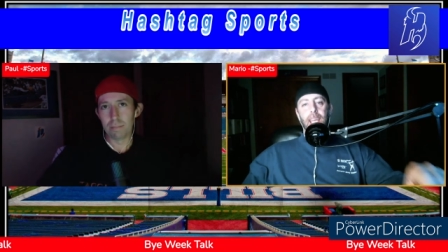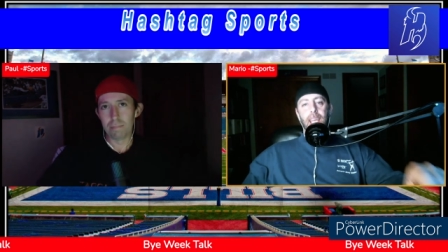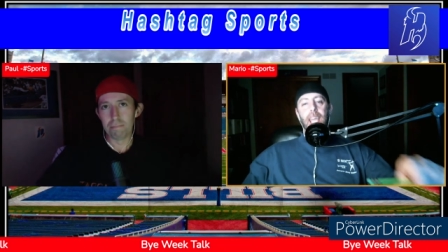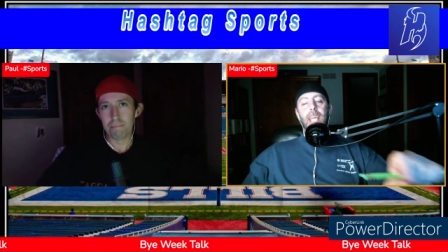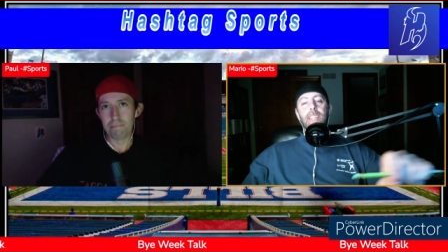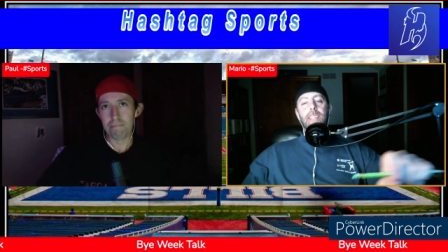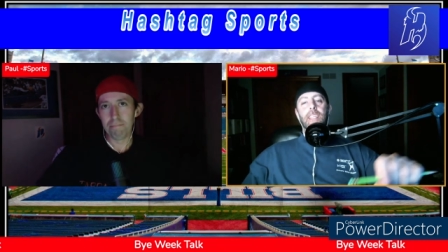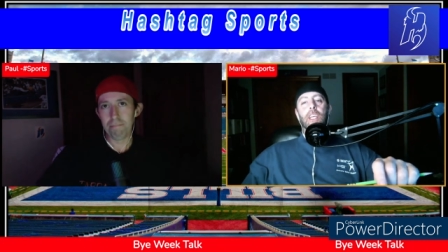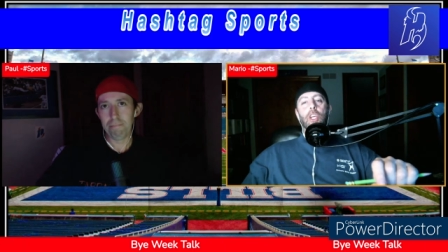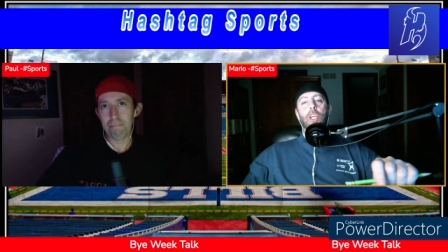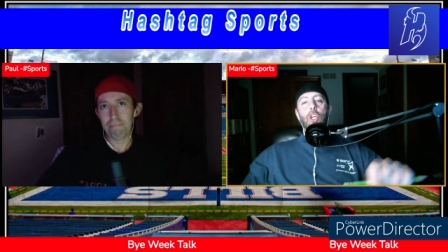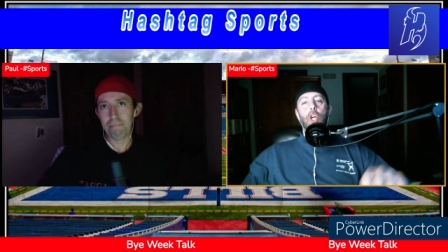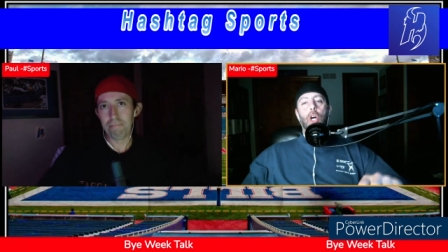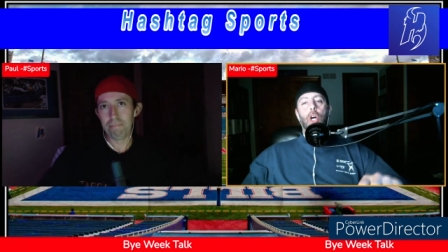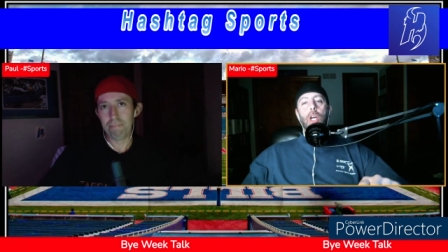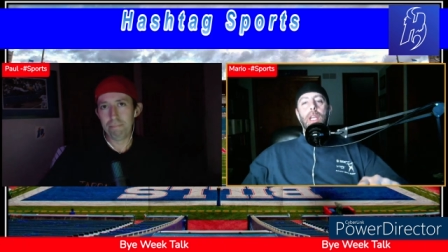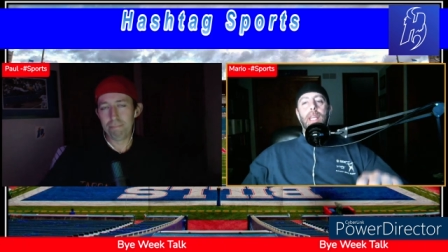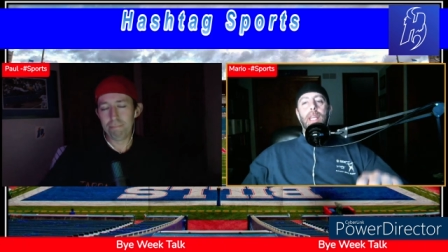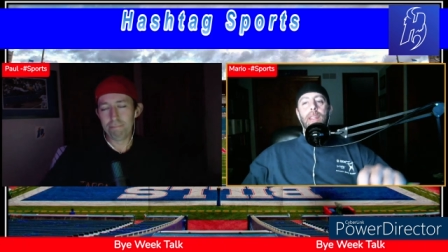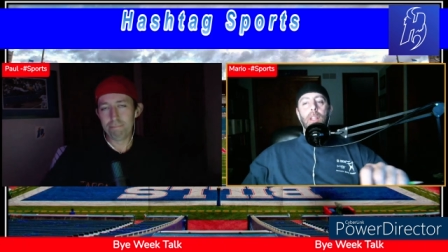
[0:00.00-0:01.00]
Is it
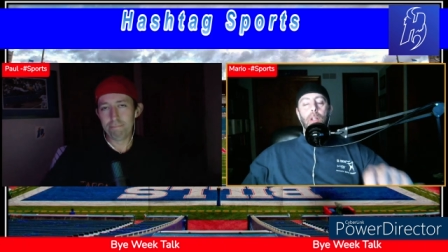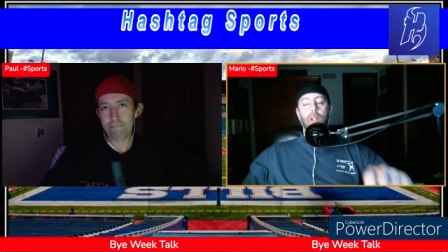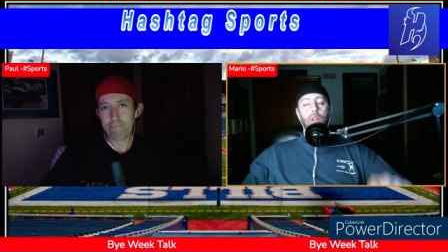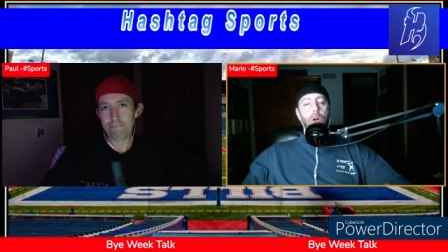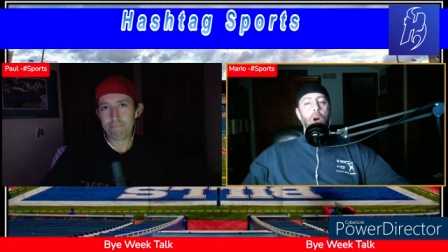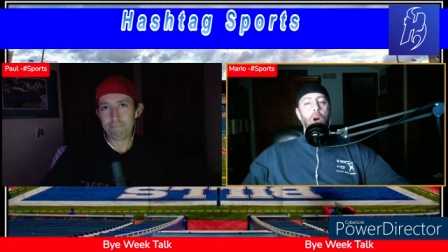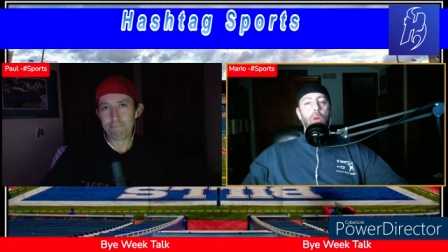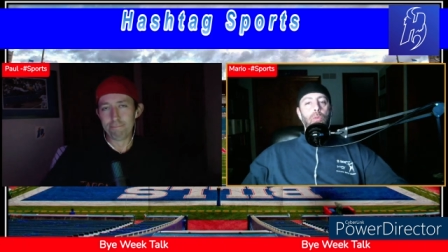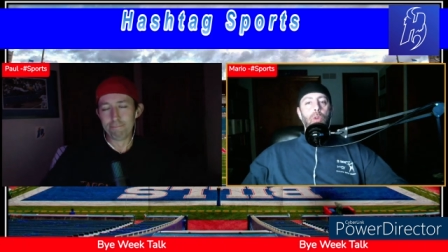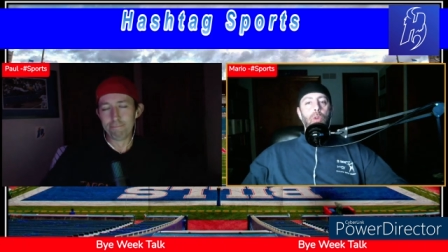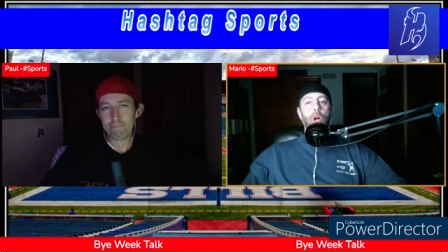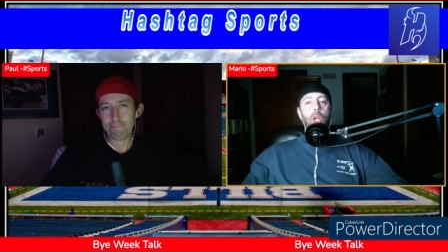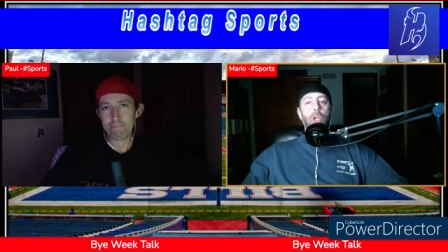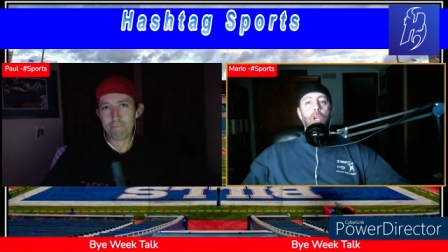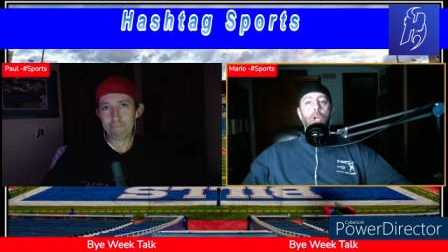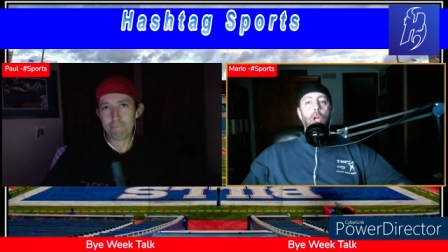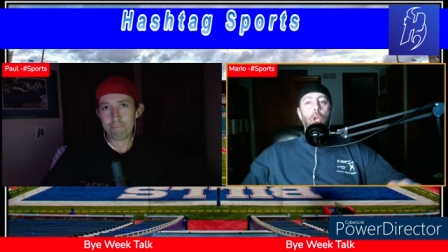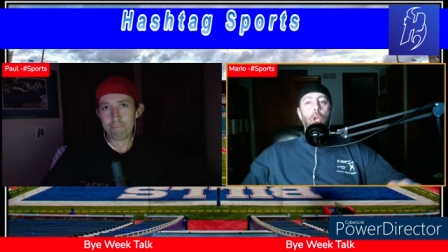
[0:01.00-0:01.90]
good in the long run?